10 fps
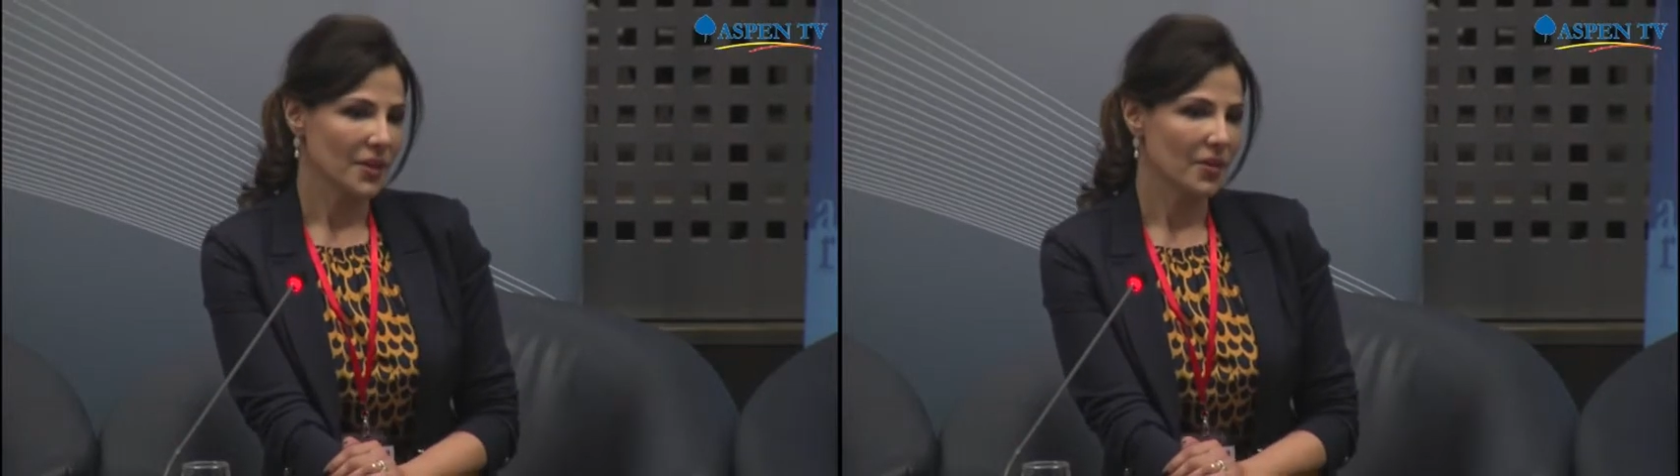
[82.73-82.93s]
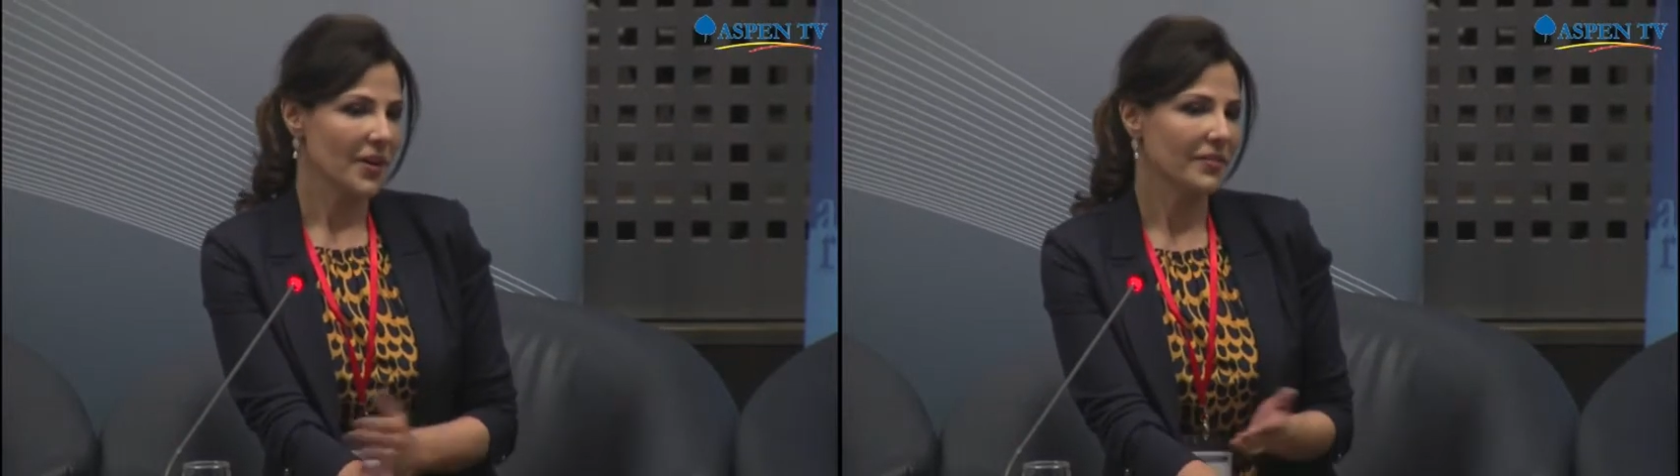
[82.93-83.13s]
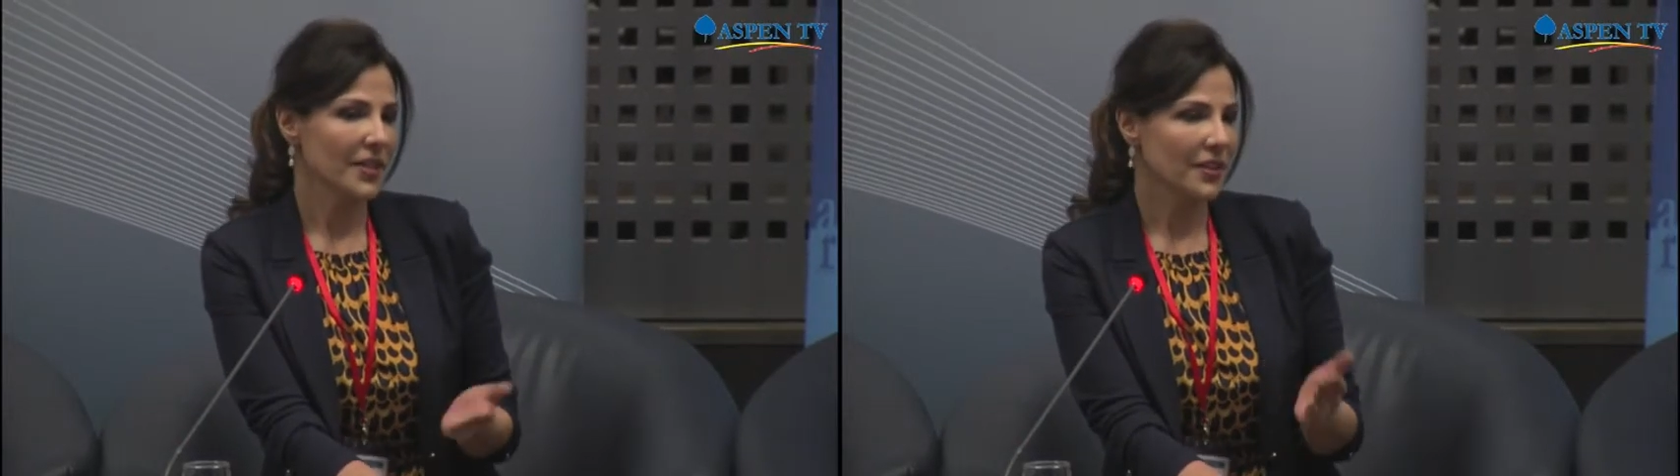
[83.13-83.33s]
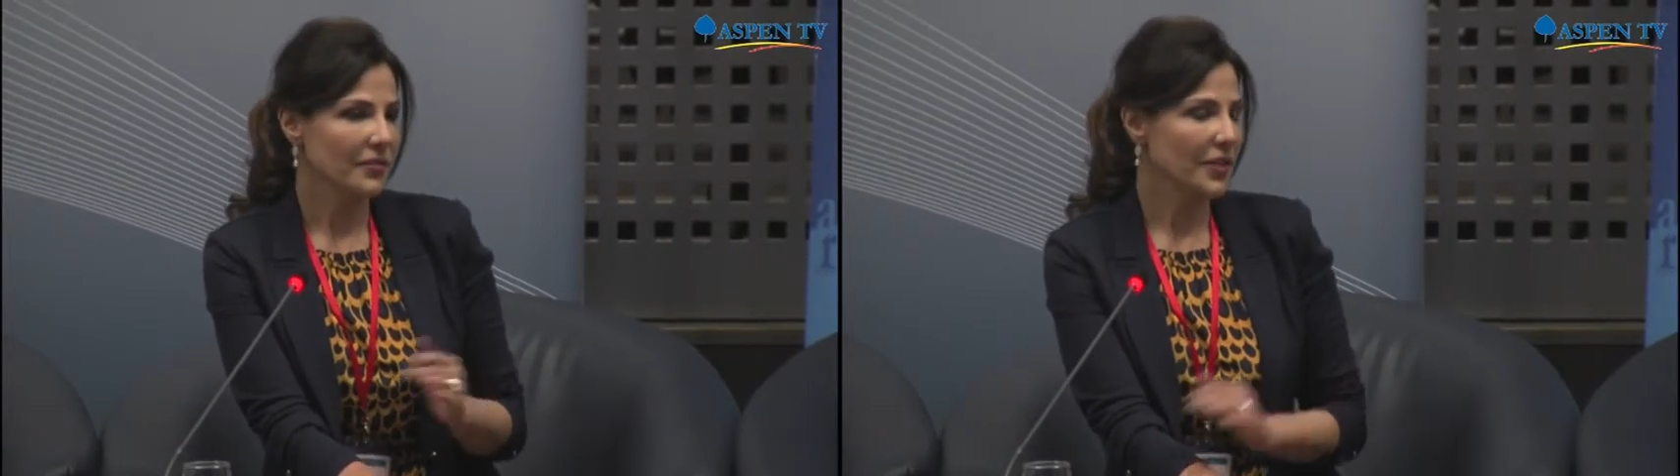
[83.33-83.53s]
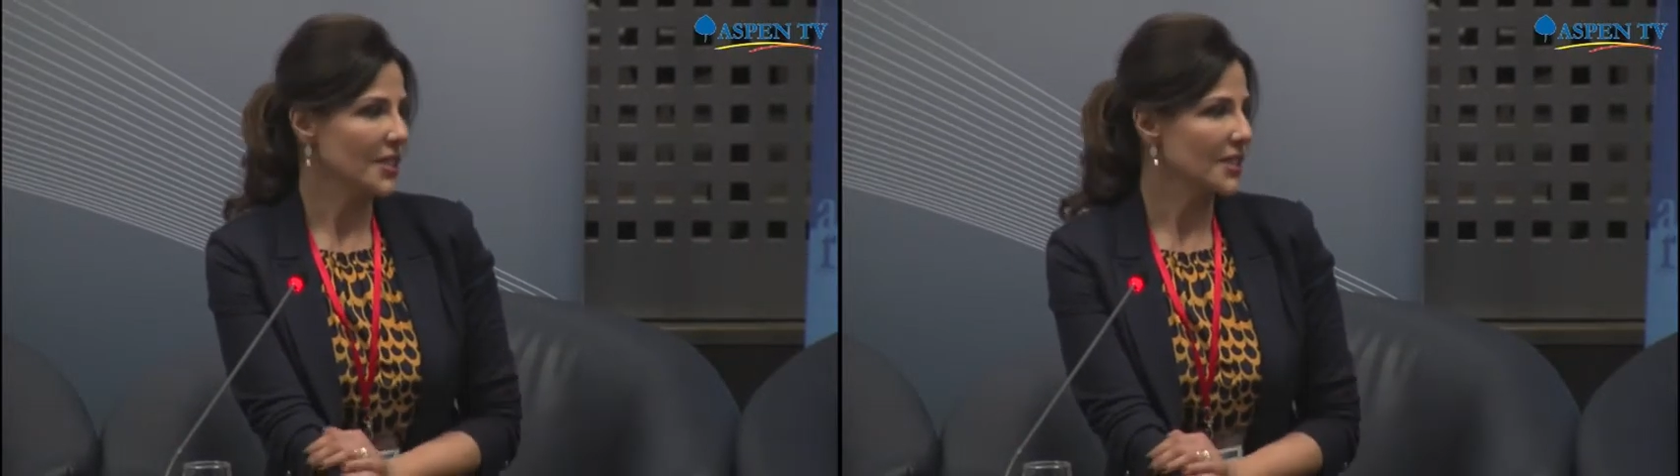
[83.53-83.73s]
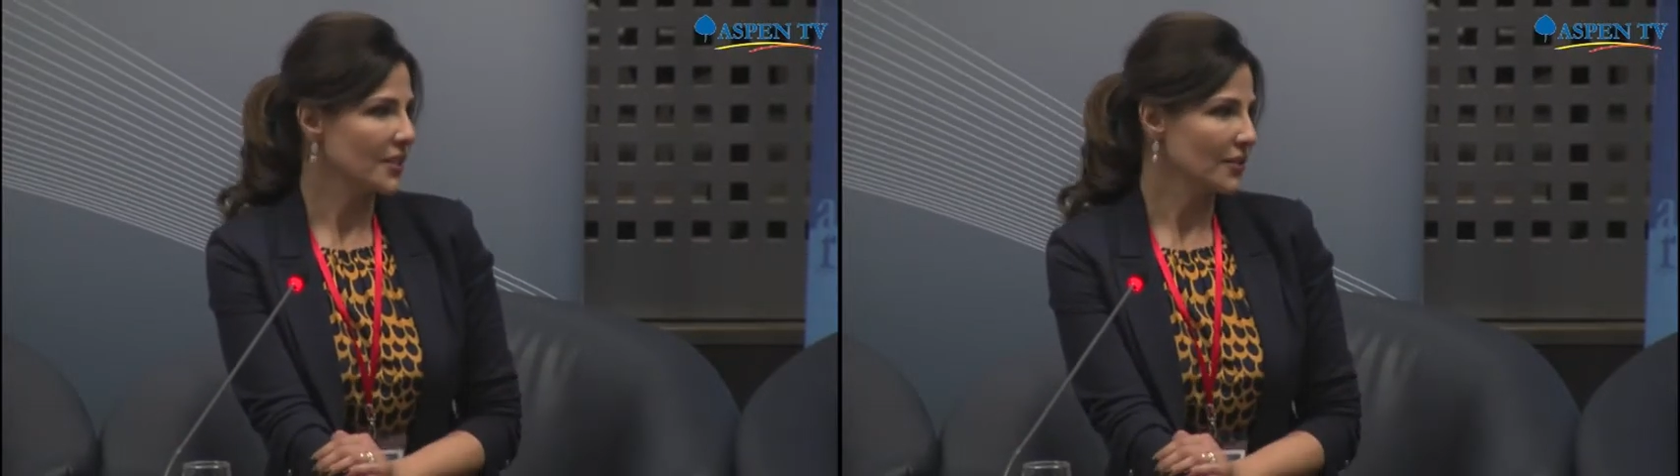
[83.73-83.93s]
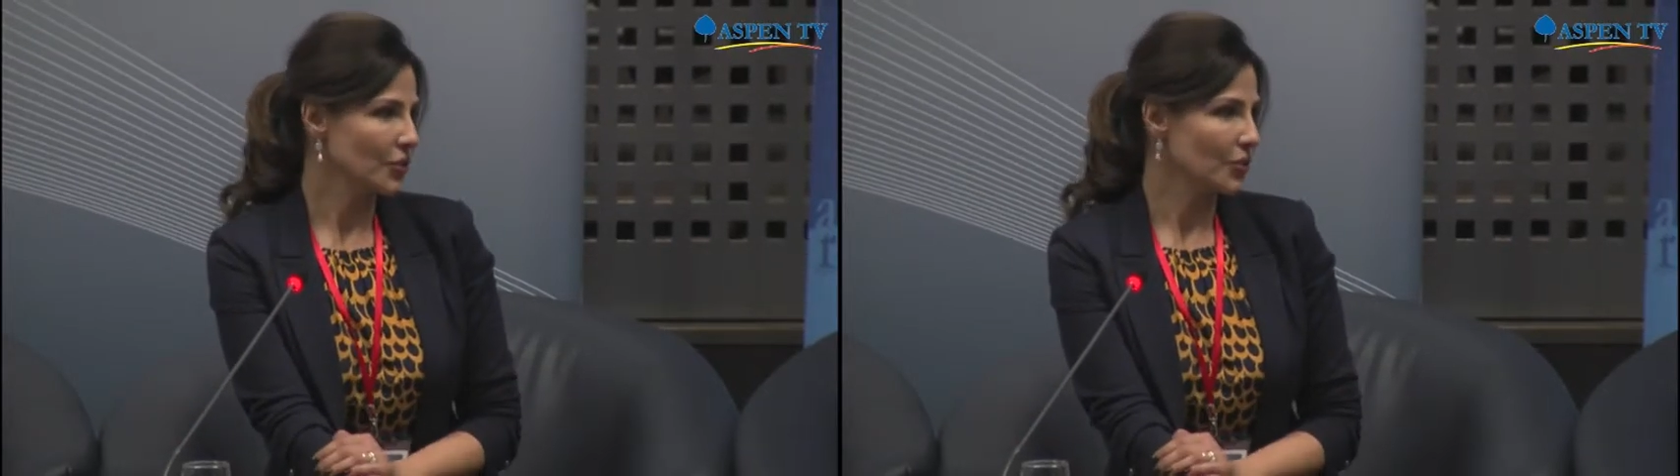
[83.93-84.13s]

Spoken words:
Referring, for instance,